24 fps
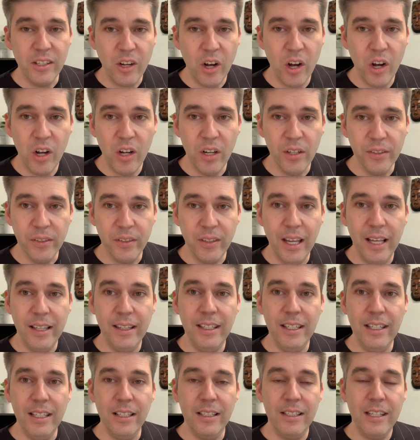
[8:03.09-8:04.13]
calls that
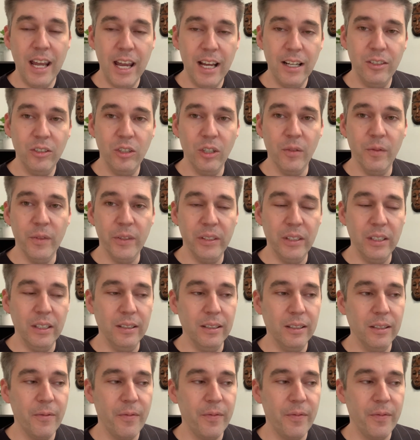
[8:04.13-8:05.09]
the tech services